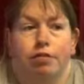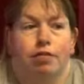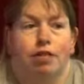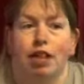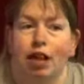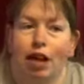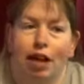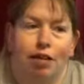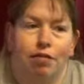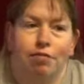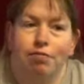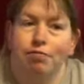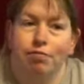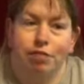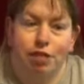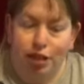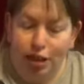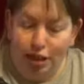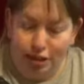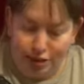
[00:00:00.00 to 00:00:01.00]
yeah,
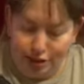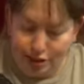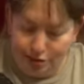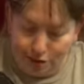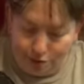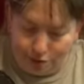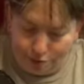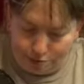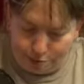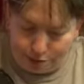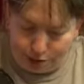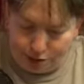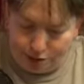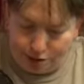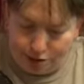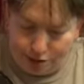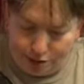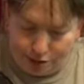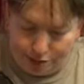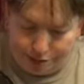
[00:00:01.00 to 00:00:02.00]
she hasn't sold
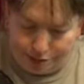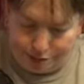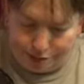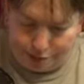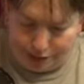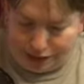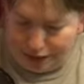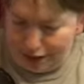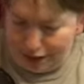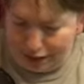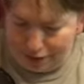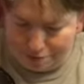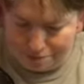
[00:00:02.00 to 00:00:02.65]
because. Yeah.